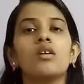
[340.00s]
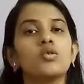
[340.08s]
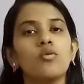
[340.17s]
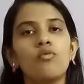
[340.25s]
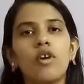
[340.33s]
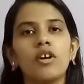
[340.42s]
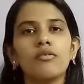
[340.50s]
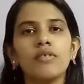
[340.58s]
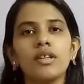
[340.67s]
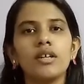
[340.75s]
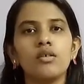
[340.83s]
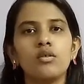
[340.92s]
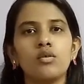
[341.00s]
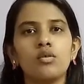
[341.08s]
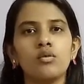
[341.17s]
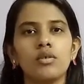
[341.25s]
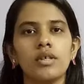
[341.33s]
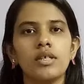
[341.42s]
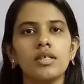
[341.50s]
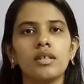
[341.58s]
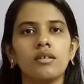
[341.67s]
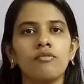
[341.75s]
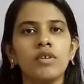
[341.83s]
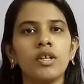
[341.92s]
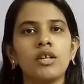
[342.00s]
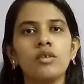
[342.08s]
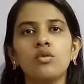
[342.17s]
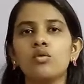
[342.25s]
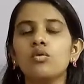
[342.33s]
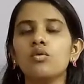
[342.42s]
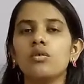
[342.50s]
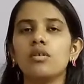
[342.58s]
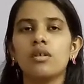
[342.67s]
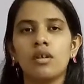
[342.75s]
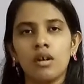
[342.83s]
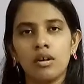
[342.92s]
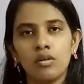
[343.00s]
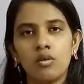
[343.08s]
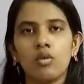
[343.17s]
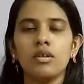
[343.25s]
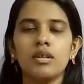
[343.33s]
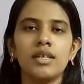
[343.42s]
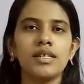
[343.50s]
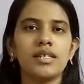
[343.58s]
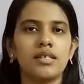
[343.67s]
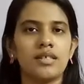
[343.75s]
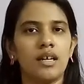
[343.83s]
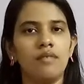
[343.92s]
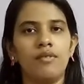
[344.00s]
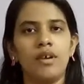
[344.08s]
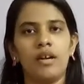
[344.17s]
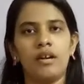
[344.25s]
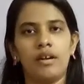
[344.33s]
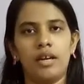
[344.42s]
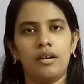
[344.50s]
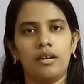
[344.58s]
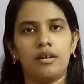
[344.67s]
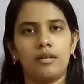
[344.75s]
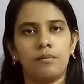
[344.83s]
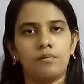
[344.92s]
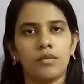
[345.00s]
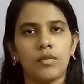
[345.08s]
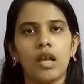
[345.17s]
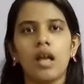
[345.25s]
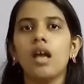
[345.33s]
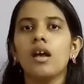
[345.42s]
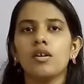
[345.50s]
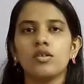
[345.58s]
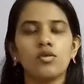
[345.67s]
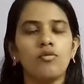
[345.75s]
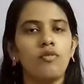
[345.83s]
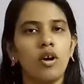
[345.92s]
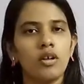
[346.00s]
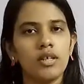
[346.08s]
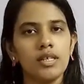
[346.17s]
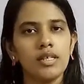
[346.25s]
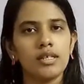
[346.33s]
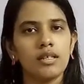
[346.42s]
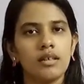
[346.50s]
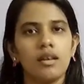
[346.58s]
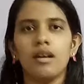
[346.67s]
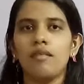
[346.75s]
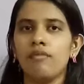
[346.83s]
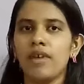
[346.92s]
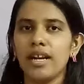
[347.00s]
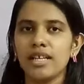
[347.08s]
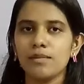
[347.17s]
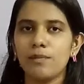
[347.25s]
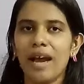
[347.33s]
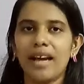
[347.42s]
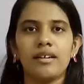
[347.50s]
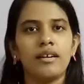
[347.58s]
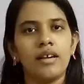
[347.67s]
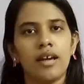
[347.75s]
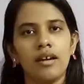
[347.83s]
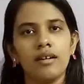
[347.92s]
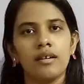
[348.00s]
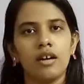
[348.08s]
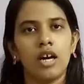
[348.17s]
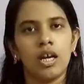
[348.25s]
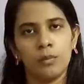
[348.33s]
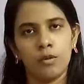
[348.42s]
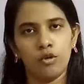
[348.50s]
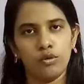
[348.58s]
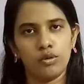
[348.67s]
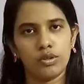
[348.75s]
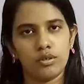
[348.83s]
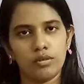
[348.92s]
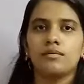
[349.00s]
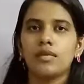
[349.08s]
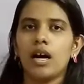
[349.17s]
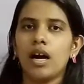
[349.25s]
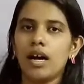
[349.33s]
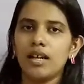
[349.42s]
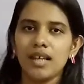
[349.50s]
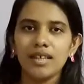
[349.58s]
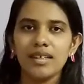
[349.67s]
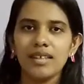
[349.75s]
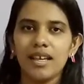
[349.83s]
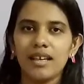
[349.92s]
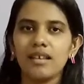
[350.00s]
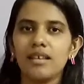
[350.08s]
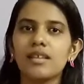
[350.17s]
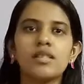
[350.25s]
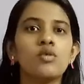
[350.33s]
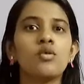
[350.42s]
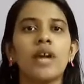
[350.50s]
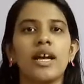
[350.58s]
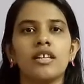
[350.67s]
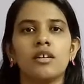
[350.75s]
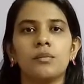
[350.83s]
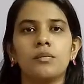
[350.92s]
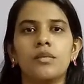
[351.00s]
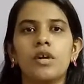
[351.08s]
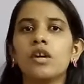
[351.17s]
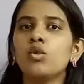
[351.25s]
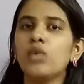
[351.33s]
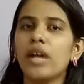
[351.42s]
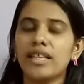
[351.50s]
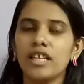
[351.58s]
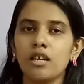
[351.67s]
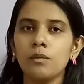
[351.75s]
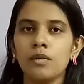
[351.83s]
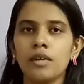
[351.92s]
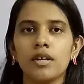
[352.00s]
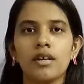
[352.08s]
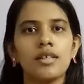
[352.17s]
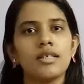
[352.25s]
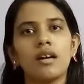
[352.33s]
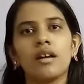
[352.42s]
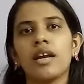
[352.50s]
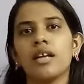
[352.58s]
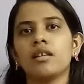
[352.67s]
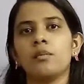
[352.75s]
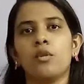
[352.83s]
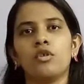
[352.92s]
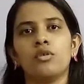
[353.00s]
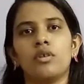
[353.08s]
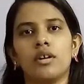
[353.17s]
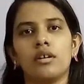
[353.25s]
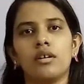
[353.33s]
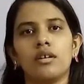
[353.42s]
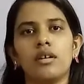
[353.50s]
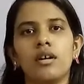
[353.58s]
So what we need to do is we need to control this sulfur content. So for this, various bacteria are produced. Another thing is uranium. Uranium is again a pollutant.